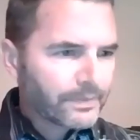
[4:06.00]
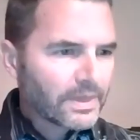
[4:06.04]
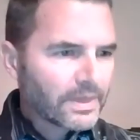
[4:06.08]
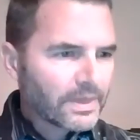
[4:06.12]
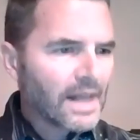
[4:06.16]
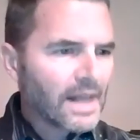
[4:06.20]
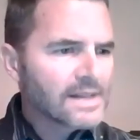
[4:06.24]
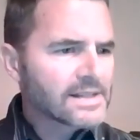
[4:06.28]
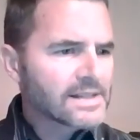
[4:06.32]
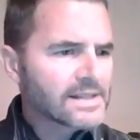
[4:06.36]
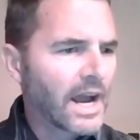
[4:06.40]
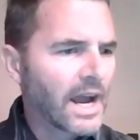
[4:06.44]

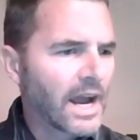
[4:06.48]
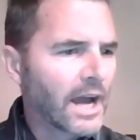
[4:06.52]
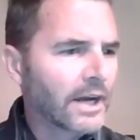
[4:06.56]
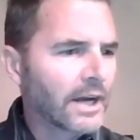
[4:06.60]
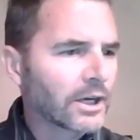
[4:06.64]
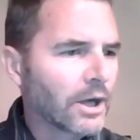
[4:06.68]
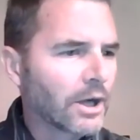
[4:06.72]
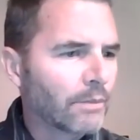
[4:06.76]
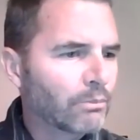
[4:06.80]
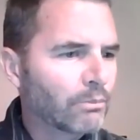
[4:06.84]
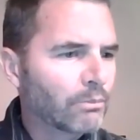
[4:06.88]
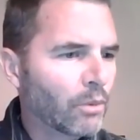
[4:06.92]
Say hi
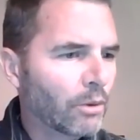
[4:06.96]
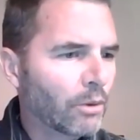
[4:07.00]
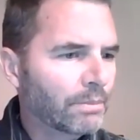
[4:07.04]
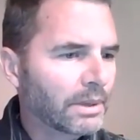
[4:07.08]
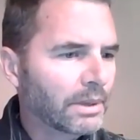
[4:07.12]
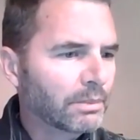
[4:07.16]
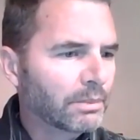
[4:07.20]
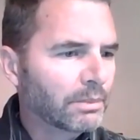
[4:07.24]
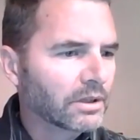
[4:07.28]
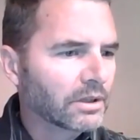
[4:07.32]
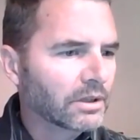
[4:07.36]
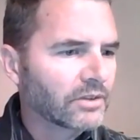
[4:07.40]
to a couple more
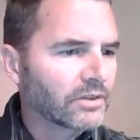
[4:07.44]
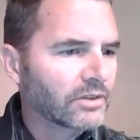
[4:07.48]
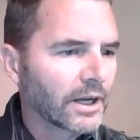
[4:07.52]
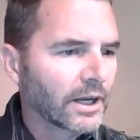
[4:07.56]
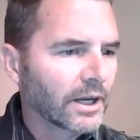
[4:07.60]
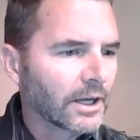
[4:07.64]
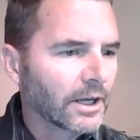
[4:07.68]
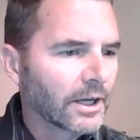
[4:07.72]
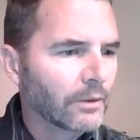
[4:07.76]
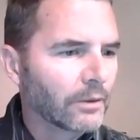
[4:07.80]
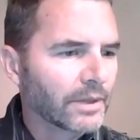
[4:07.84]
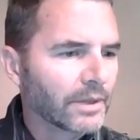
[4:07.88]
people. Looks
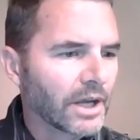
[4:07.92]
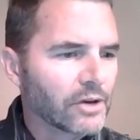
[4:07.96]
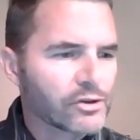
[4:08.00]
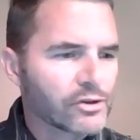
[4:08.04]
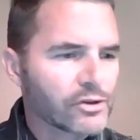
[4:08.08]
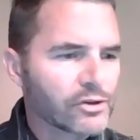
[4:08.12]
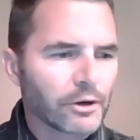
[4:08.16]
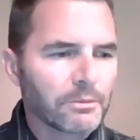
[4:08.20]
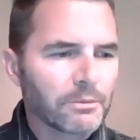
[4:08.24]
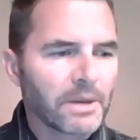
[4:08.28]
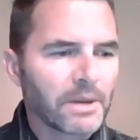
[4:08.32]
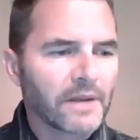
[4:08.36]
like we got
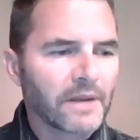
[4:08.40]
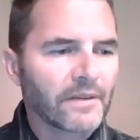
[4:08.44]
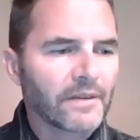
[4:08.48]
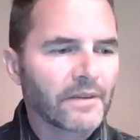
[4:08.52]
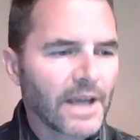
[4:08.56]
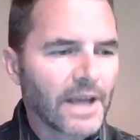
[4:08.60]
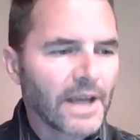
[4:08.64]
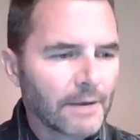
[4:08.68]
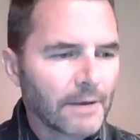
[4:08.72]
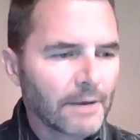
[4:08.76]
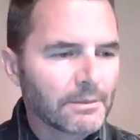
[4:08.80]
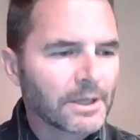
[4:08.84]
Journeyman
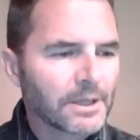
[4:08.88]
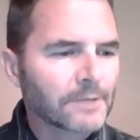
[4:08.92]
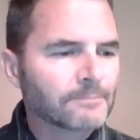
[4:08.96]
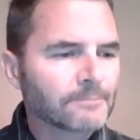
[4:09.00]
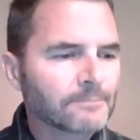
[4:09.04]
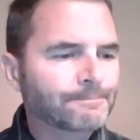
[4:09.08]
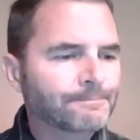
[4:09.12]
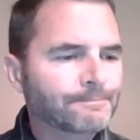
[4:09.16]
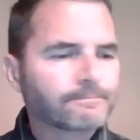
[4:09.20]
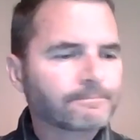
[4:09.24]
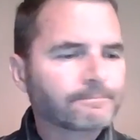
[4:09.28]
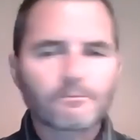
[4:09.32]
that came
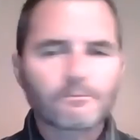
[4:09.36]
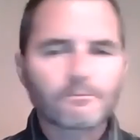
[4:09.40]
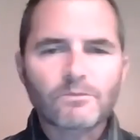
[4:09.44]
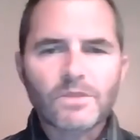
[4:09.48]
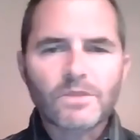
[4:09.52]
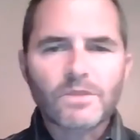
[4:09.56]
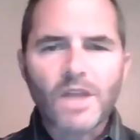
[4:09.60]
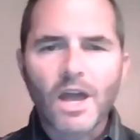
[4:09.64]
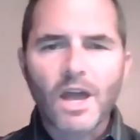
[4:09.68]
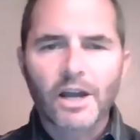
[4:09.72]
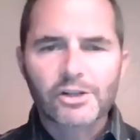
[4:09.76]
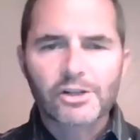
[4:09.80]
in.
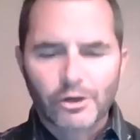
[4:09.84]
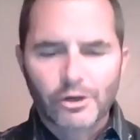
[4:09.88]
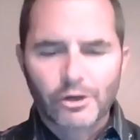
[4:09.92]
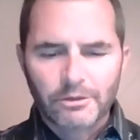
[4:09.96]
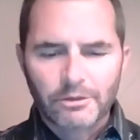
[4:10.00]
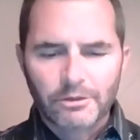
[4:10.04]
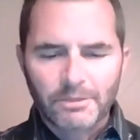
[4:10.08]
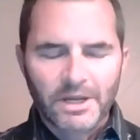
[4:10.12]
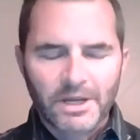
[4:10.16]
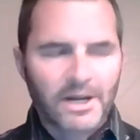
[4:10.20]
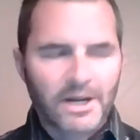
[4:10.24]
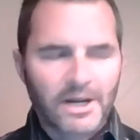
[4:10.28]
Hi,
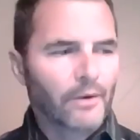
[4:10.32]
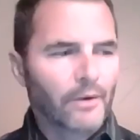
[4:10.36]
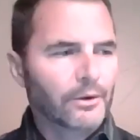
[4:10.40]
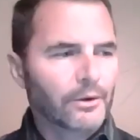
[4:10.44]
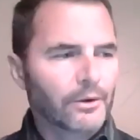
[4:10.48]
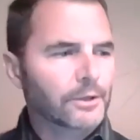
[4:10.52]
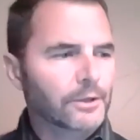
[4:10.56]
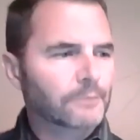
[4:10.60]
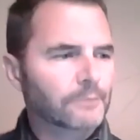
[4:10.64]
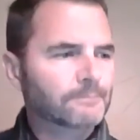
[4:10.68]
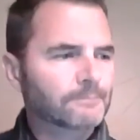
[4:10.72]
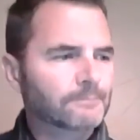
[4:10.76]
Journeyman. How are
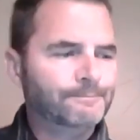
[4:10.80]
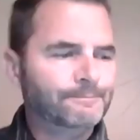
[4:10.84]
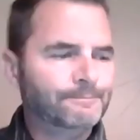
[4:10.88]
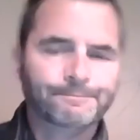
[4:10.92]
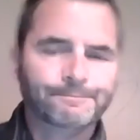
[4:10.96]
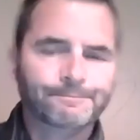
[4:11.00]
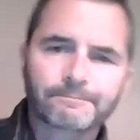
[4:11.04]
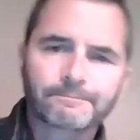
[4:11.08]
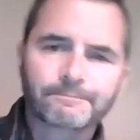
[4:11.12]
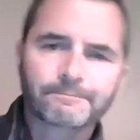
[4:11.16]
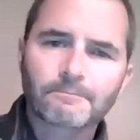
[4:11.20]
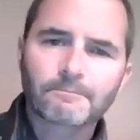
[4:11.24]
you?
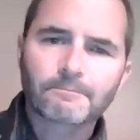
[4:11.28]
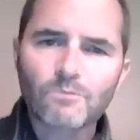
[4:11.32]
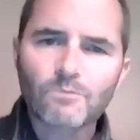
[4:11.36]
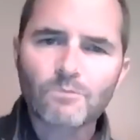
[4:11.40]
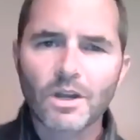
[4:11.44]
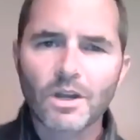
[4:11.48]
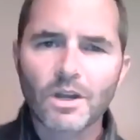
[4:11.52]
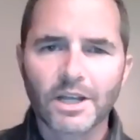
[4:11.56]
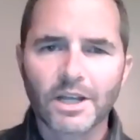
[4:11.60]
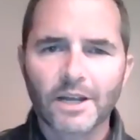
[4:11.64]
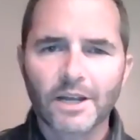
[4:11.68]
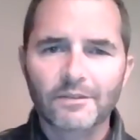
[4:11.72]

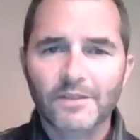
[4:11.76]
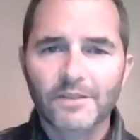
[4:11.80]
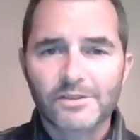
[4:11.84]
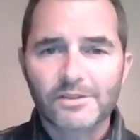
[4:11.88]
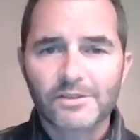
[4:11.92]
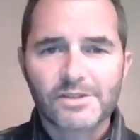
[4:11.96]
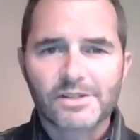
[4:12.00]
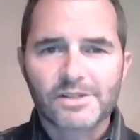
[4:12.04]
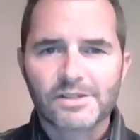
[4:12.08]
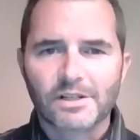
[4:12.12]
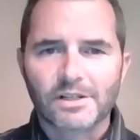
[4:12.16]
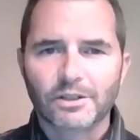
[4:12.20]
Again,
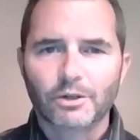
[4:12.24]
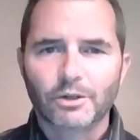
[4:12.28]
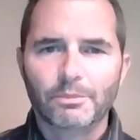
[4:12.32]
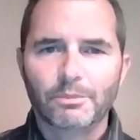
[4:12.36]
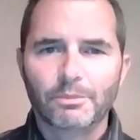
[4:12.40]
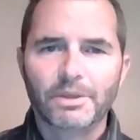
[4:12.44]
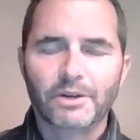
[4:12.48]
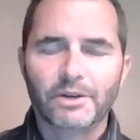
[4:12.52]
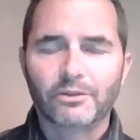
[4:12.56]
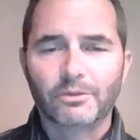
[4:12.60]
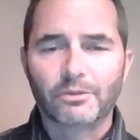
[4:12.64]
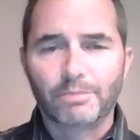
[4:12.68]
this is a little
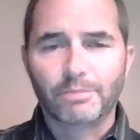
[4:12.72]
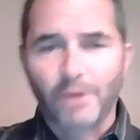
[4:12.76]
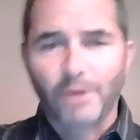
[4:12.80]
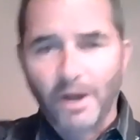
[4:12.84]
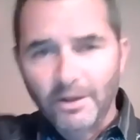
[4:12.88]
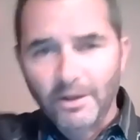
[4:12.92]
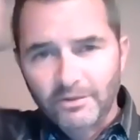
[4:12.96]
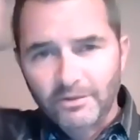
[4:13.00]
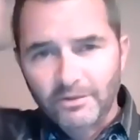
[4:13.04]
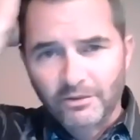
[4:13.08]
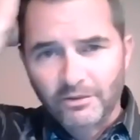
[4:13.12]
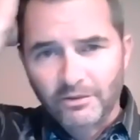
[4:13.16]
bit of
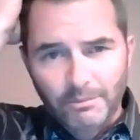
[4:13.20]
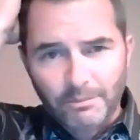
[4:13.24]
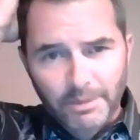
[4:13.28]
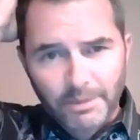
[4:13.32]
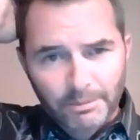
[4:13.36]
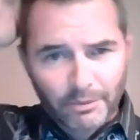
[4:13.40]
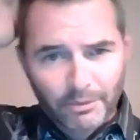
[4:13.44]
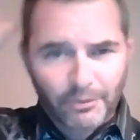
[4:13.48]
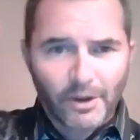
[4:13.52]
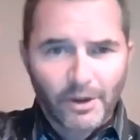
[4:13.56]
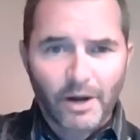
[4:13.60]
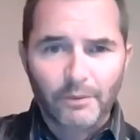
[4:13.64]
surprise because some
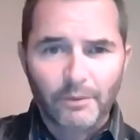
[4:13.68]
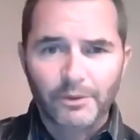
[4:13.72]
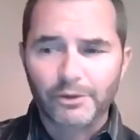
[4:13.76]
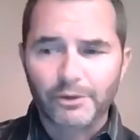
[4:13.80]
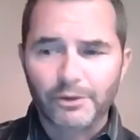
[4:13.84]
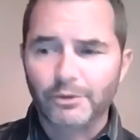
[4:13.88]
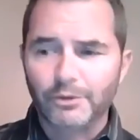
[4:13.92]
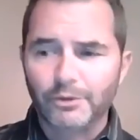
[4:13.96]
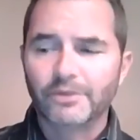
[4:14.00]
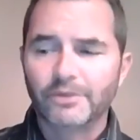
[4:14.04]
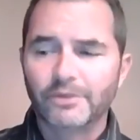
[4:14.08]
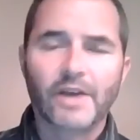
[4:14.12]
people thought I would
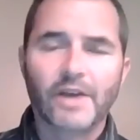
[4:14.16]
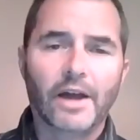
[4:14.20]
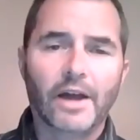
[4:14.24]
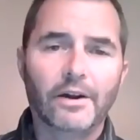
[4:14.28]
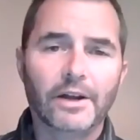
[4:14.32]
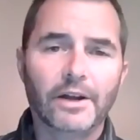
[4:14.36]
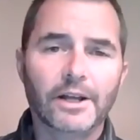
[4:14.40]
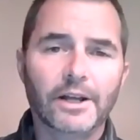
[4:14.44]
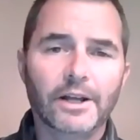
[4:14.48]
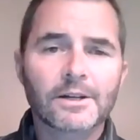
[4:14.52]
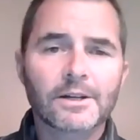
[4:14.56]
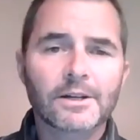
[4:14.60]
do it
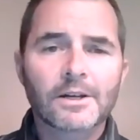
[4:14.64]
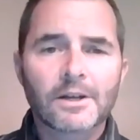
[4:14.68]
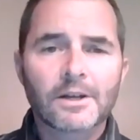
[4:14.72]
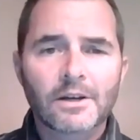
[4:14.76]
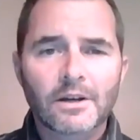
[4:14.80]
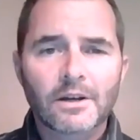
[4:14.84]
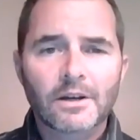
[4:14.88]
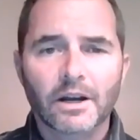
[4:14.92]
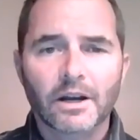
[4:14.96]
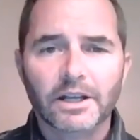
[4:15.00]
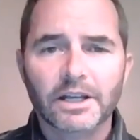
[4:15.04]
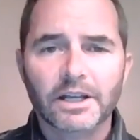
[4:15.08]
Saturday.
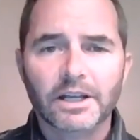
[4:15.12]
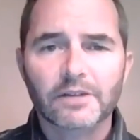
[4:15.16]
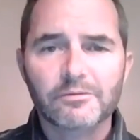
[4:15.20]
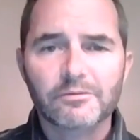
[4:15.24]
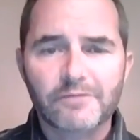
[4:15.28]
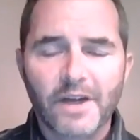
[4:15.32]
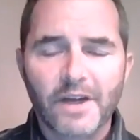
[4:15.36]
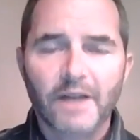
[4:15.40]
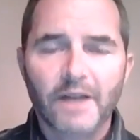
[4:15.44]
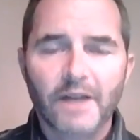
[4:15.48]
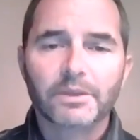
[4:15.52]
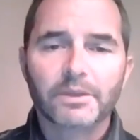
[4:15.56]
Again,
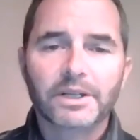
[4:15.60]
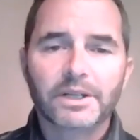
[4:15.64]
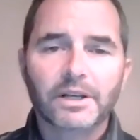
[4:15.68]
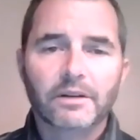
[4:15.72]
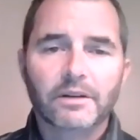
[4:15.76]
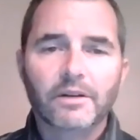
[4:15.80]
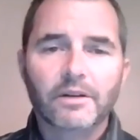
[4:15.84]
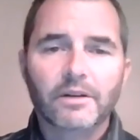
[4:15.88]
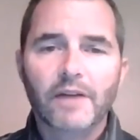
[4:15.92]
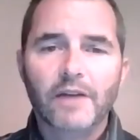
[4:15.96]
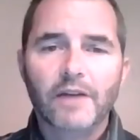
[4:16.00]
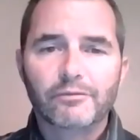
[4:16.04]
family
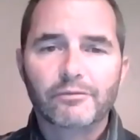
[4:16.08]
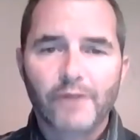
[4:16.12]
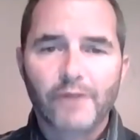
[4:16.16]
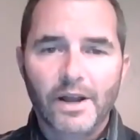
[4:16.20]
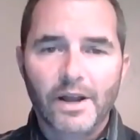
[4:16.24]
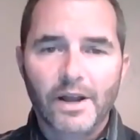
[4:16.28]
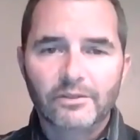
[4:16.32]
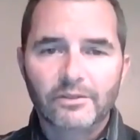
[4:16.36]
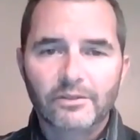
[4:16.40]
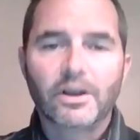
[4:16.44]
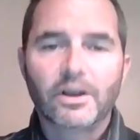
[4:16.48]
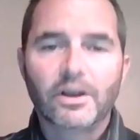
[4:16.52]
and
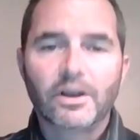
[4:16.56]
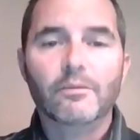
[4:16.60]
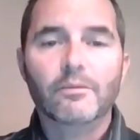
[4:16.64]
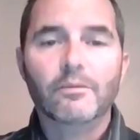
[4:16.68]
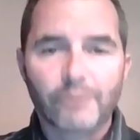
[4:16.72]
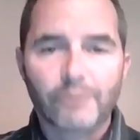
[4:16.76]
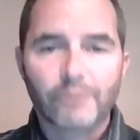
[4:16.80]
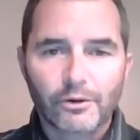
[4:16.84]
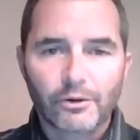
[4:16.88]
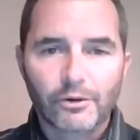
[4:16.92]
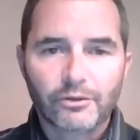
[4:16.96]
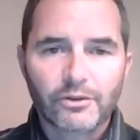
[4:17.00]
friends come
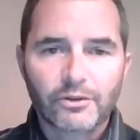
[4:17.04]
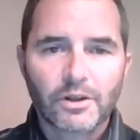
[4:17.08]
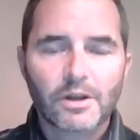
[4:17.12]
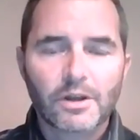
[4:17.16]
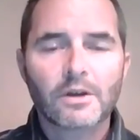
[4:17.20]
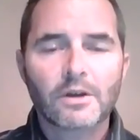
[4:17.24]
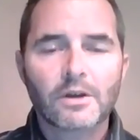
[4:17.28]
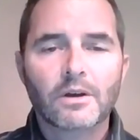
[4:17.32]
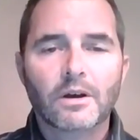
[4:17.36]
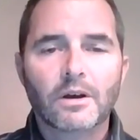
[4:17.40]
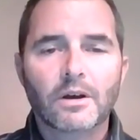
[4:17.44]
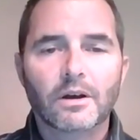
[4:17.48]
first
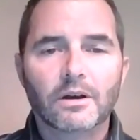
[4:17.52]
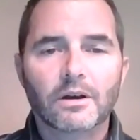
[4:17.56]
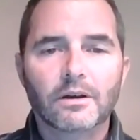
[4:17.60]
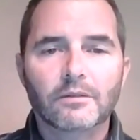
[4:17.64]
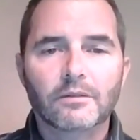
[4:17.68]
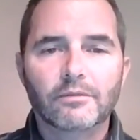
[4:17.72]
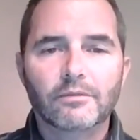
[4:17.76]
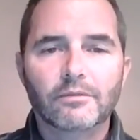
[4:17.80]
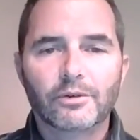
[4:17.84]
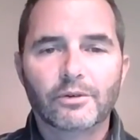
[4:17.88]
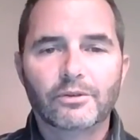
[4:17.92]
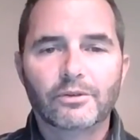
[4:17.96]

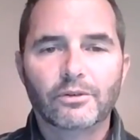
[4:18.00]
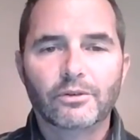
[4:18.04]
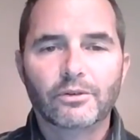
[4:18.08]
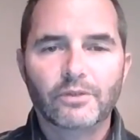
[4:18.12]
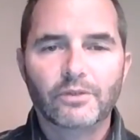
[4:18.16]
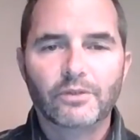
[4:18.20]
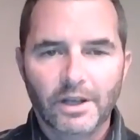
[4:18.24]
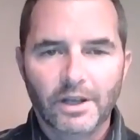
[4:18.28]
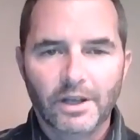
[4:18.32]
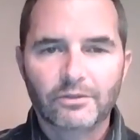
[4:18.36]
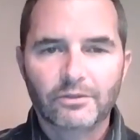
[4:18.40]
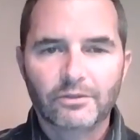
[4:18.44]

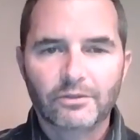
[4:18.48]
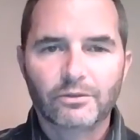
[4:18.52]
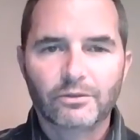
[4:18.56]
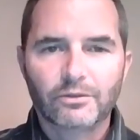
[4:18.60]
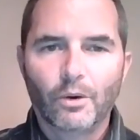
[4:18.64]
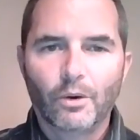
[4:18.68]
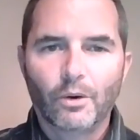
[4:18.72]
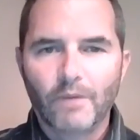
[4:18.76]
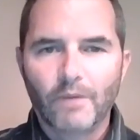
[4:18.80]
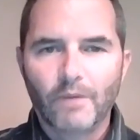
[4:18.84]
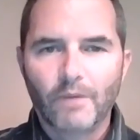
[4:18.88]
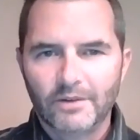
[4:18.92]
versus this.
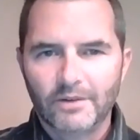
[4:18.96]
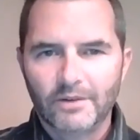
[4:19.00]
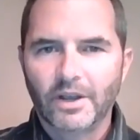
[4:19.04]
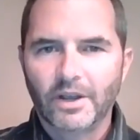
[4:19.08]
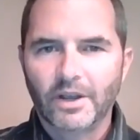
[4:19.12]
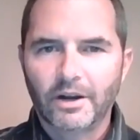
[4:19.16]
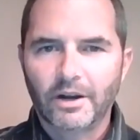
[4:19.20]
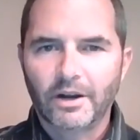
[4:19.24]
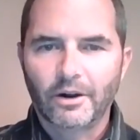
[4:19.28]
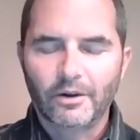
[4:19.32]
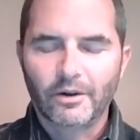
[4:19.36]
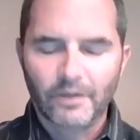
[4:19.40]
So I
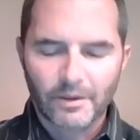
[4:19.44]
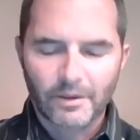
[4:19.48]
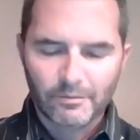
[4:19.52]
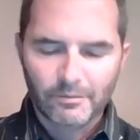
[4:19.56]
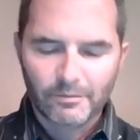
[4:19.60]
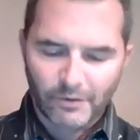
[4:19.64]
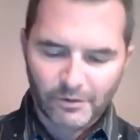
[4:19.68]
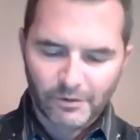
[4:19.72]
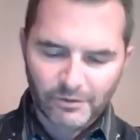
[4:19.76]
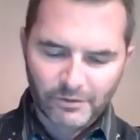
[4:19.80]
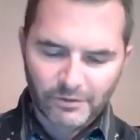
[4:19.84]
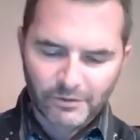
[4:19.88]
take care of
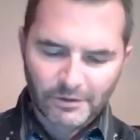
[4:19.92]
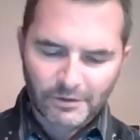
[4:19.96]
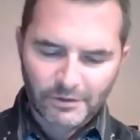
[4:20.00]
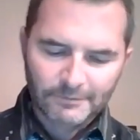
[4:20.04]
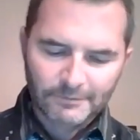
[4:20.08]
them first.